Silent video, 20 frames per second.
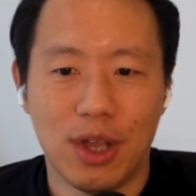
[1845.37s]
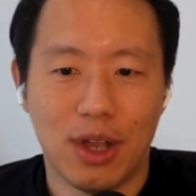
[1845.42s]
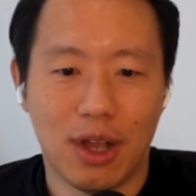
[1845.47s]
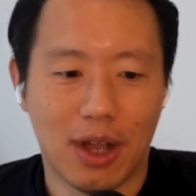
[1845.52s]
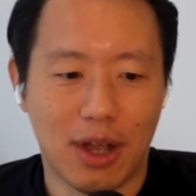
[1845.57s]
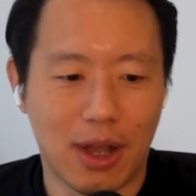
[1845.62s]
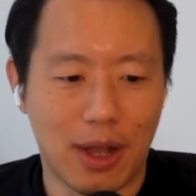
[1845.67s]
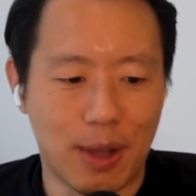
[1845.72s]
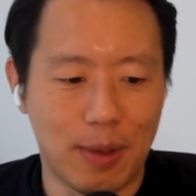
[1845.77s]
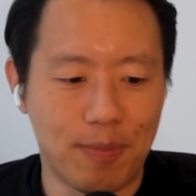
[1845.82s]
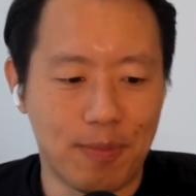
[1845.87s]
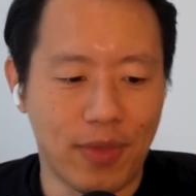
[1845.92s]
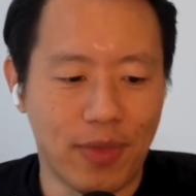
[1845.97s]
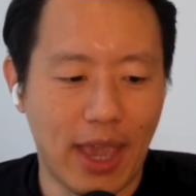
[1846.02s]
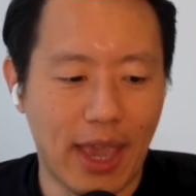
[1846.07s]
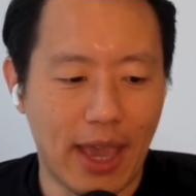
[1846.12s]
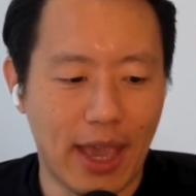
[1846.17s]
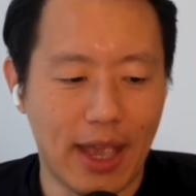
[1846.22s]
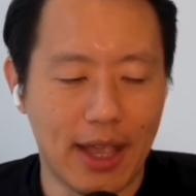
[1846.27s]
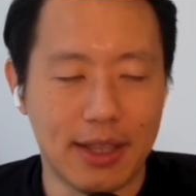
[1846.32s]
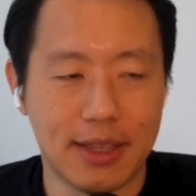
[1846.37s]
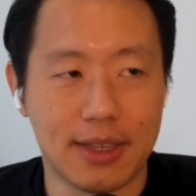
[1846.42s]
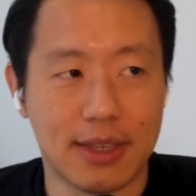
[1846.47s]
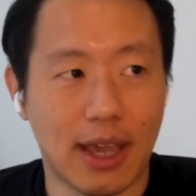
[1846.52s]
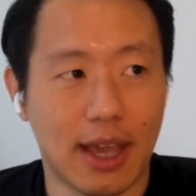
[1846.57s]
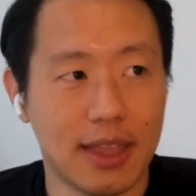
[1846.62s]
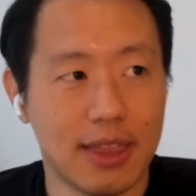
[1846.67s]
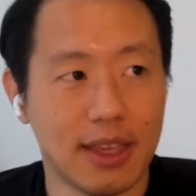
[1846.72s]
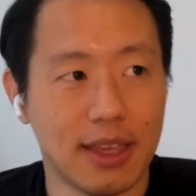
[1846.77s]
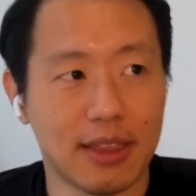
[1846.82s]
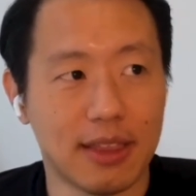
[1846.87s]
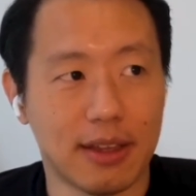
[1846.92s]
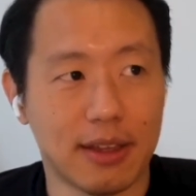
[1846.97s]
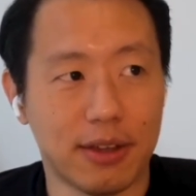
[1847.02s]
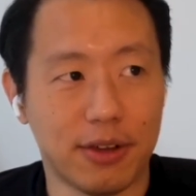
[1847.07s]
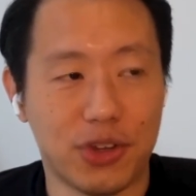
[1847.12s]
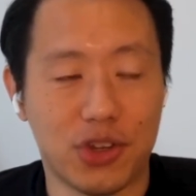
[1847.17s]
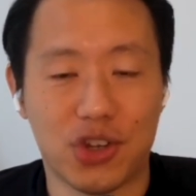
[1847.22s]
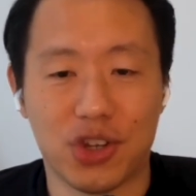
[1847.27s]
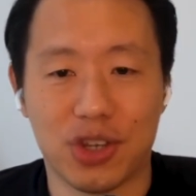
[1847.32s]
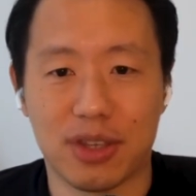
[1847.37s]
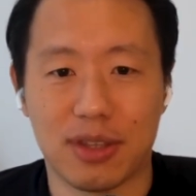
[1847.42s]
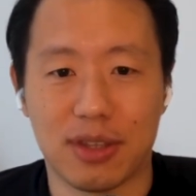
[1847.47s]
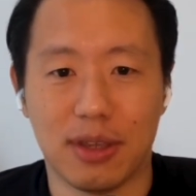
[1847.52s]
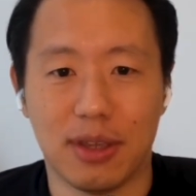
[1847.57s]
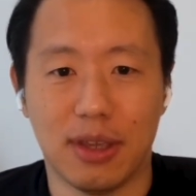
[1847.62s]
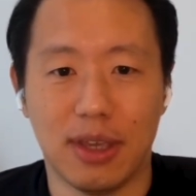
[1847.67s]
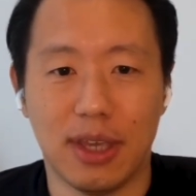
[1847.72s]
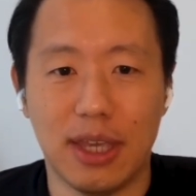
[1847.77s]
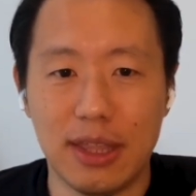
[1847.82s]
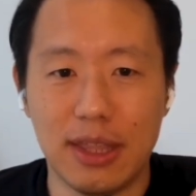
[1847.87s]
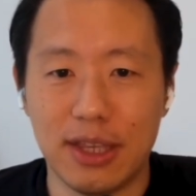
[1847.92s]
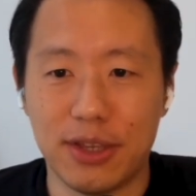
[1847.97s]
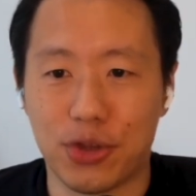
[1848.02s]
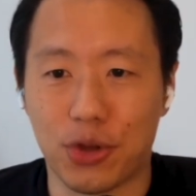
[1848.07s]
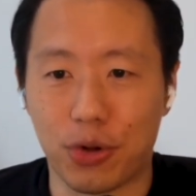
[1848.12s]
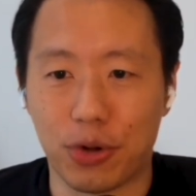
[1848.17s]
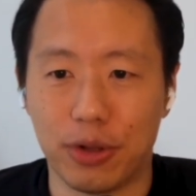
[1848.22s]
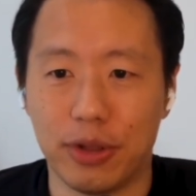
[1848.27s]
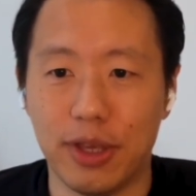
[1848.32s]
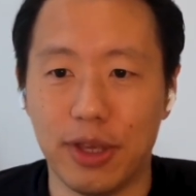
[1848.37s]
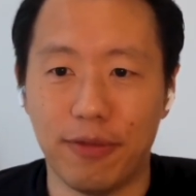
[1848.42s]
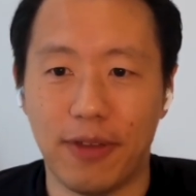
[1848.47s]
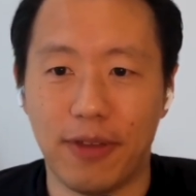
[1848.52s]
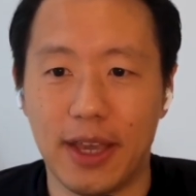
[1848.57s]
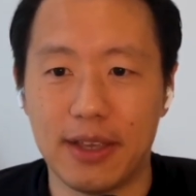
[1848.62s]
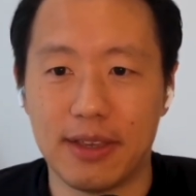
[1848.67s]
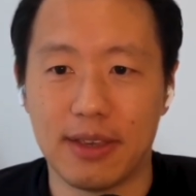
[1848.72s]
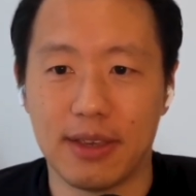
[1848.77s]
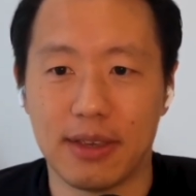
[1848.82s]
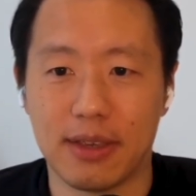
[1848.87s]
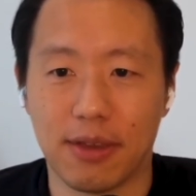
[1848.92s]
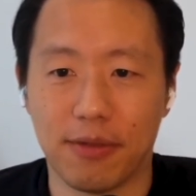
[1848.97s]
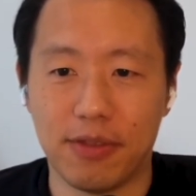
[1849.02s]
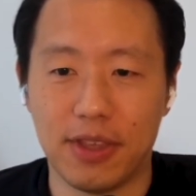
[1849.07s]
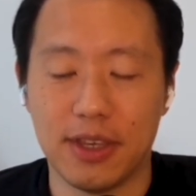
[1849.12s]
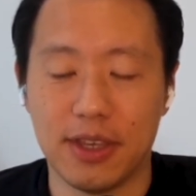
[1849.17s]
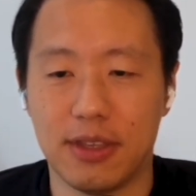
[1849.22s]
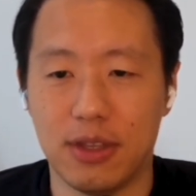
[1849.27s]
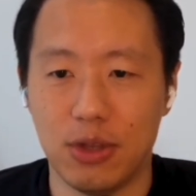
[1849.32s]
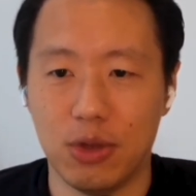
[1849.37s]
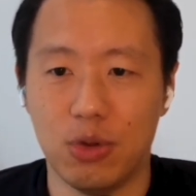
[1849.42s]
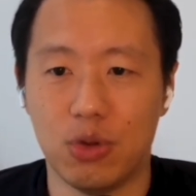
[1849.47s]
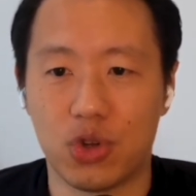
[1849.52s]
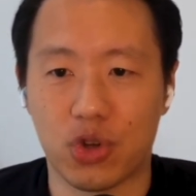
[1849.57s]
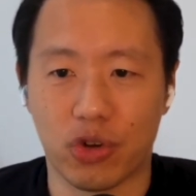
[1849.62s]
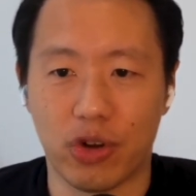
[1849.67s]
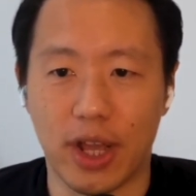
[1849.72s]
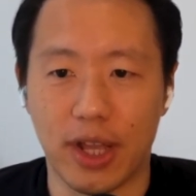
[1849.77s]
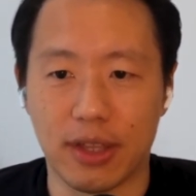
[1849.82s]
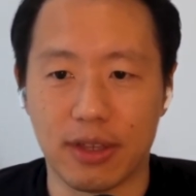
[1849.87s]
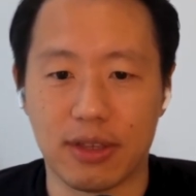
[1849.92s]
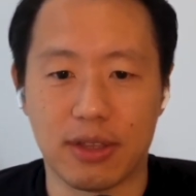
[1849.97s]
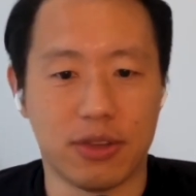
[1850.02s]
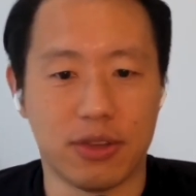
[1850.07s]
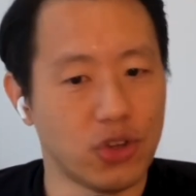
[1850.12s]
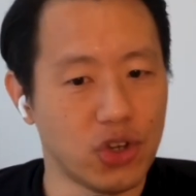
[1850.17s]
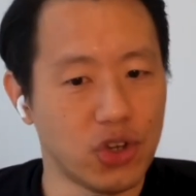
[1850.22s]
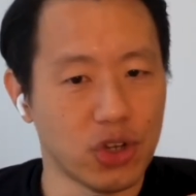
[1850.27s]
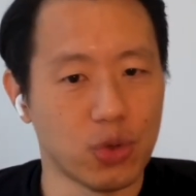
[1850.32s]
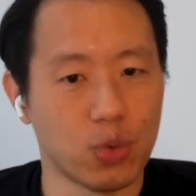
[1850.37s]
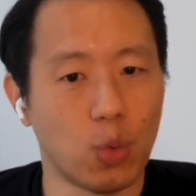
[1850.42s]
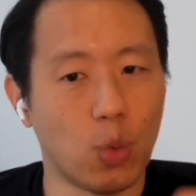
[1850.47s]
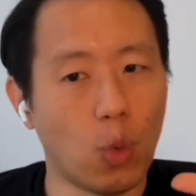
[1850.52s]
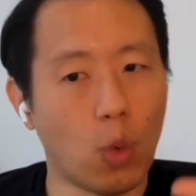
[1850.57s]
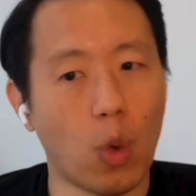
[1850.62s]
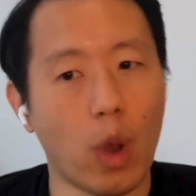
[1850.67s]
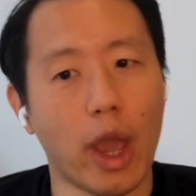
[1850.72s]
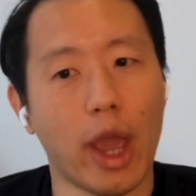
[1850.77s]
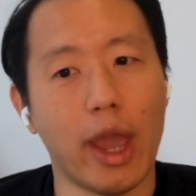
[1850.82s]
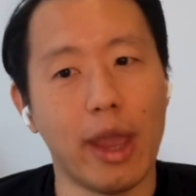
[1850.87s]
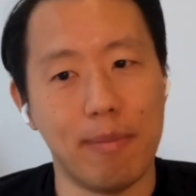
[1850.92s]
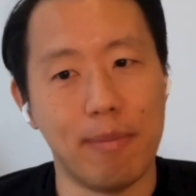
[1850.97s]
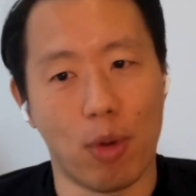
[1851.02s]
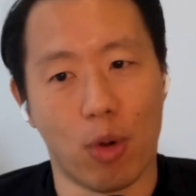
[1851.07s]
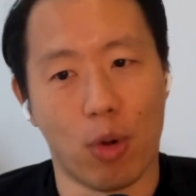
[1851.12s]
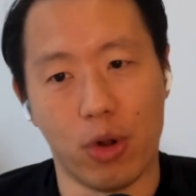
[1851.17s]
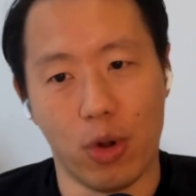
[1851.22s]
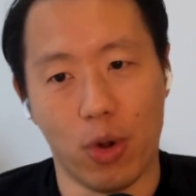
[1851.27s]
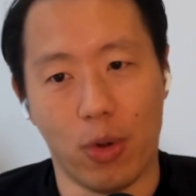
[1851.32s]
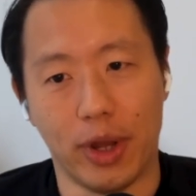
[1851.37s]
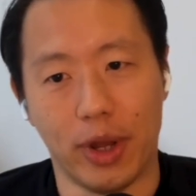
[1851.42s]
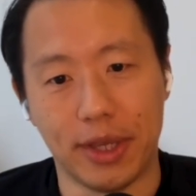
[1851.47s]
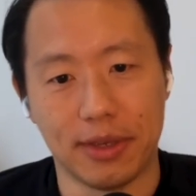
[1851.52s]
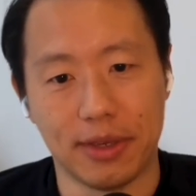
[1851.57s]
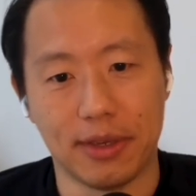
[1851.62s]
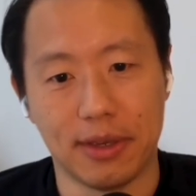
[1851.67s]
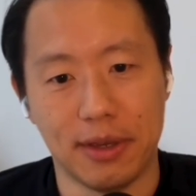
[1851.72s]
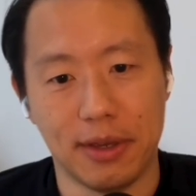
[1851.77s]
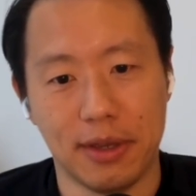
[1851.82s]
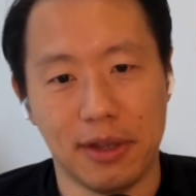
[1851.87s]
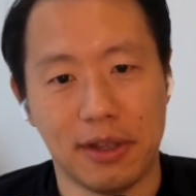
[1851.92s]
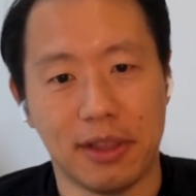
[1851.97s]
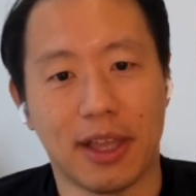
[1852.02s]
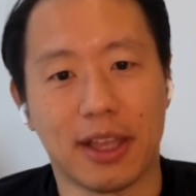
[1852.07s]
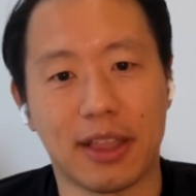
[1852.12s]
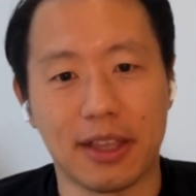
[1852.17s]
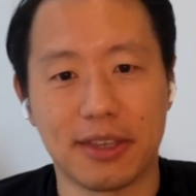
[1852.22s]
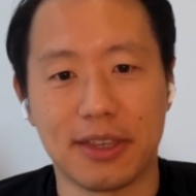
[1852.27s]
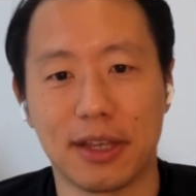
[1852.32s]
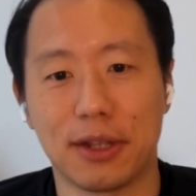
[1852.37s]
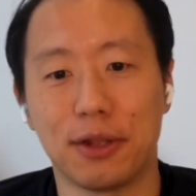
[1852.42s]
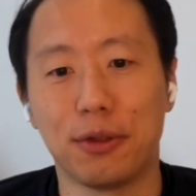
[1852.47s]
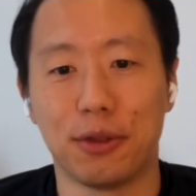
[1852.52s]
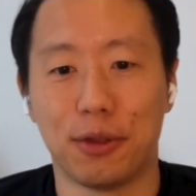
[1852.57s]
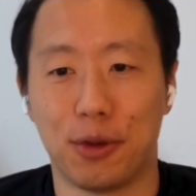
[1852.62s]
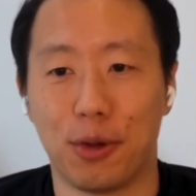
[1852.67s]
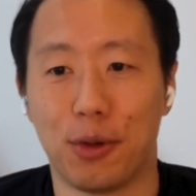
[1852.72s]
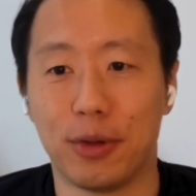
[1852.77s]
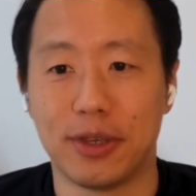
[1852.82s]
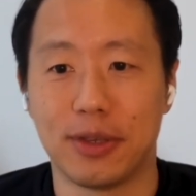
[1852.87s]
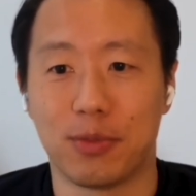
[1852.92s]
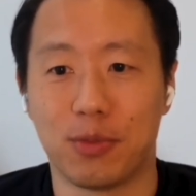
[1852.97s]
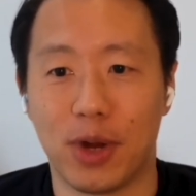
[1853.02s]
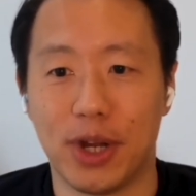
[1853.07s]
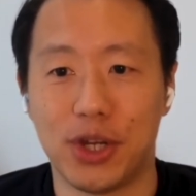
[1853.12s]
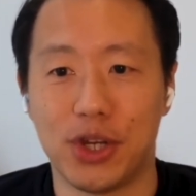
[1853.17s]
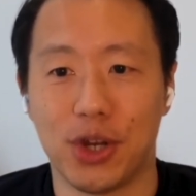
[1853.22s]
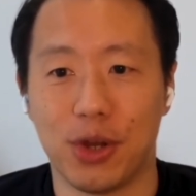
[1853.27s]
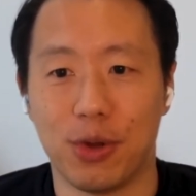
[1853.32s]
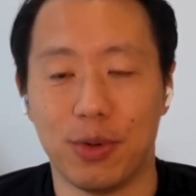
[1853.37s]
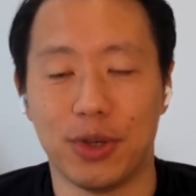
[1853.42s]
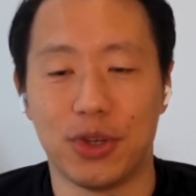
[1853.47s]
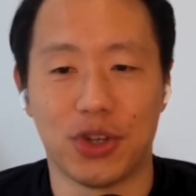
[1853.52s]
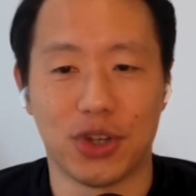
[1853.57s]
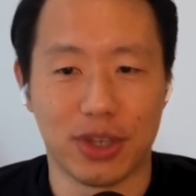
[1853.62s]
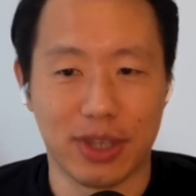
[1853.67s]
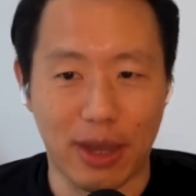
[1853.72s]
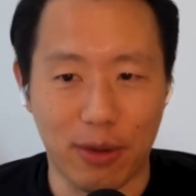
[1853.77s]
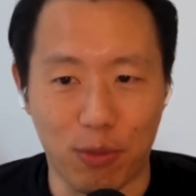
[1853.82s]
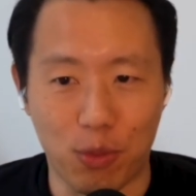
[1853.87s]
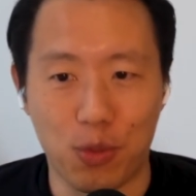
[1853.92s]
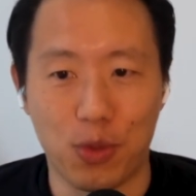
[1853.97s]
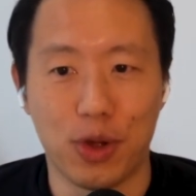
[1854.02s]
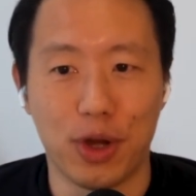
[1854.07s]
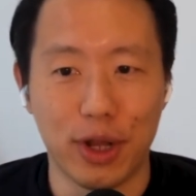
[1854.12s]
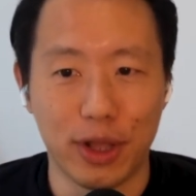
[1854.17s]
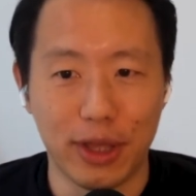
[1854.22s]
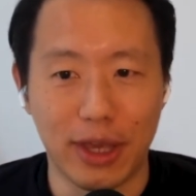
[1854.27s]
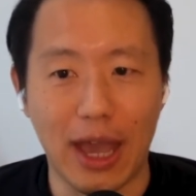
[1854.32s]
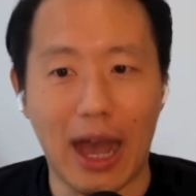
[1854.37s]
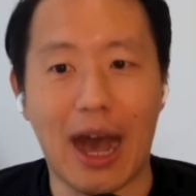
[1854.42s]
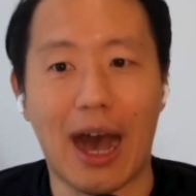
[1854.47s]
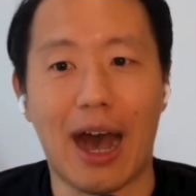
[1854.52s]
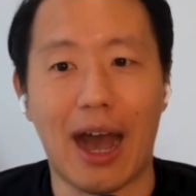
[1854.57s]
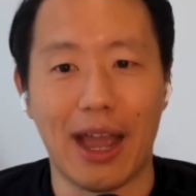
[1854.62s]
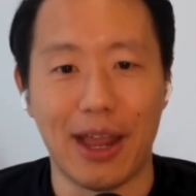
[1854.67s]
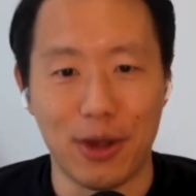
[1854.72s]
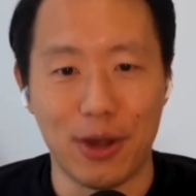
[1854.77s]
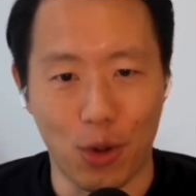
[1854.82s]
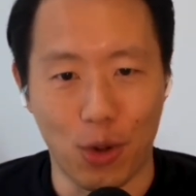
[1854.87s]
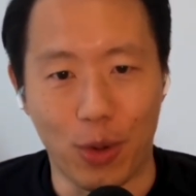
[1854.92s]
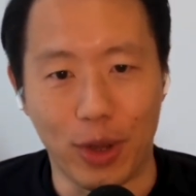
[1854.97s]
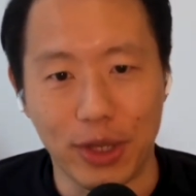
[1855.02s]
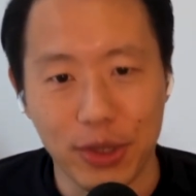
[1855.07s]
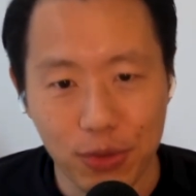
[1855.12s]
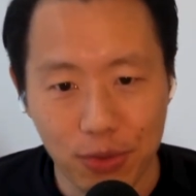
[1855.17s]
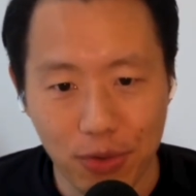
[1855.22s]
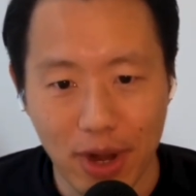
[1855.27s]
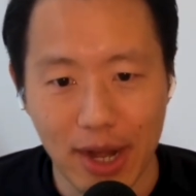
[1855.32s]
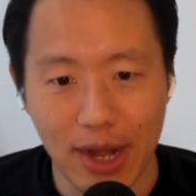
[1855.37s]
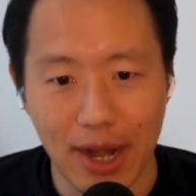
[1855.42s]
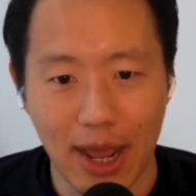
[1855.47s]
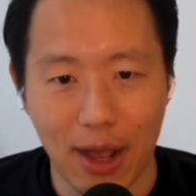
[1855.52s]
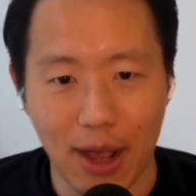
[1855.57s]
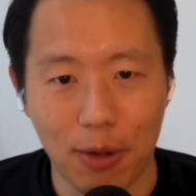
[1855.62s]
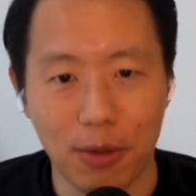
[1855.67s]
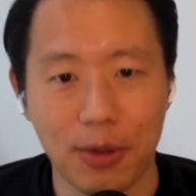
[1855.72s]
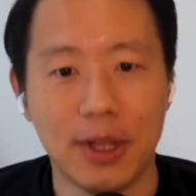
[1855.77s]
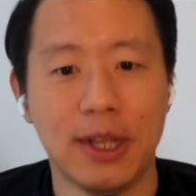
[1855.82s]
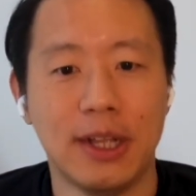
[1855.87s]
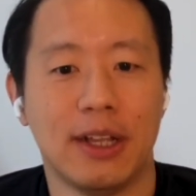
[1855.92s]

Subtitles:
And I think there's just in these early phases of these new trends, there's just way more noise. Like the signal to noise ratio is just like really high noise right now.